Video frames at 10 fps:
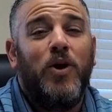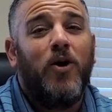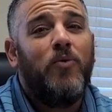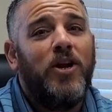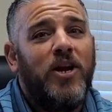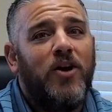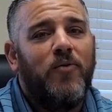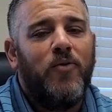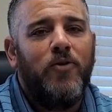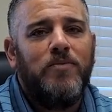We are running out
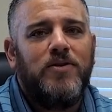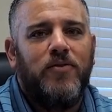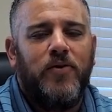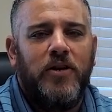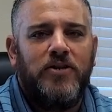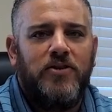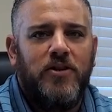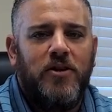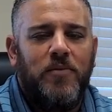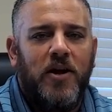of rooms, so if you're interested
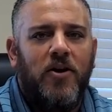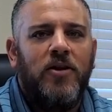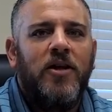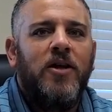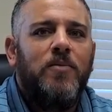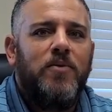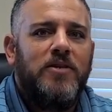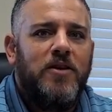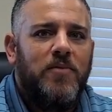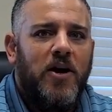in coming out,
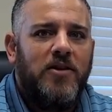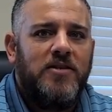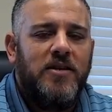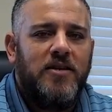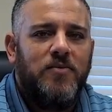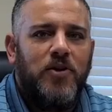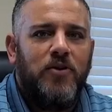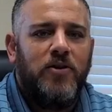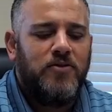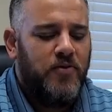please come down and see us and make
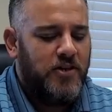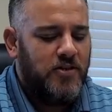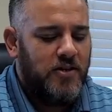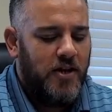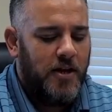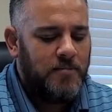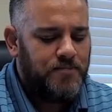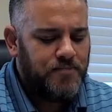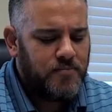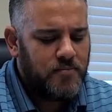your reservation today.
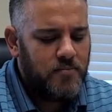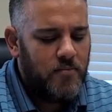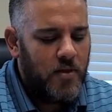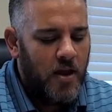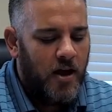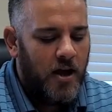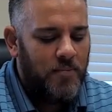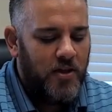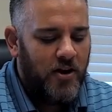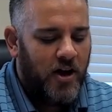
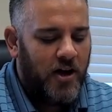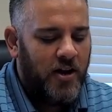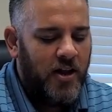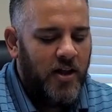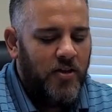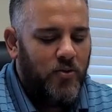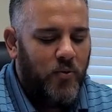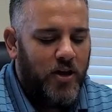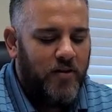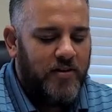Then on the
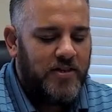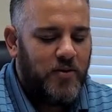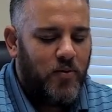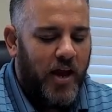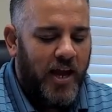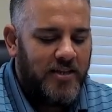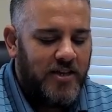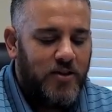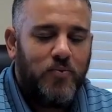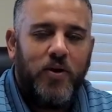week of December
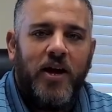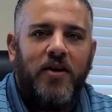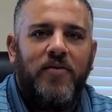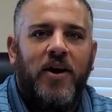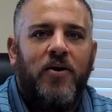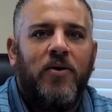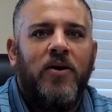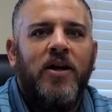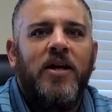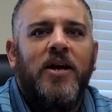18th, we have
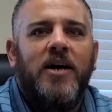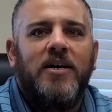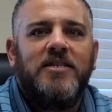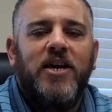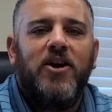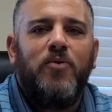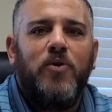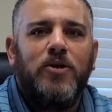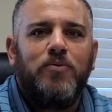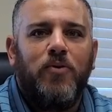our Santa on
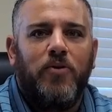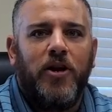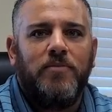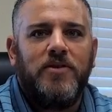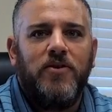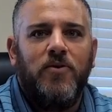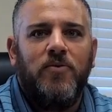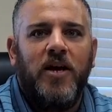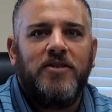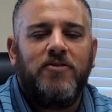Wheels program. So
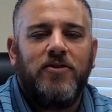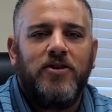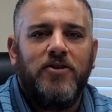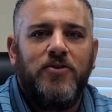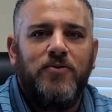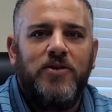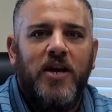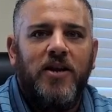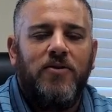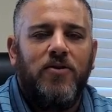that starts on
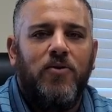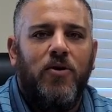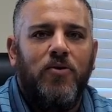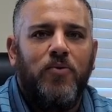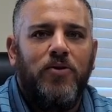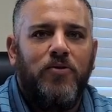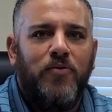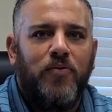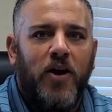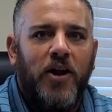Tuesday and it'll go all the way
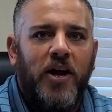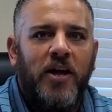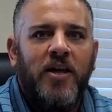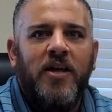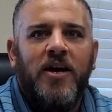through Friday.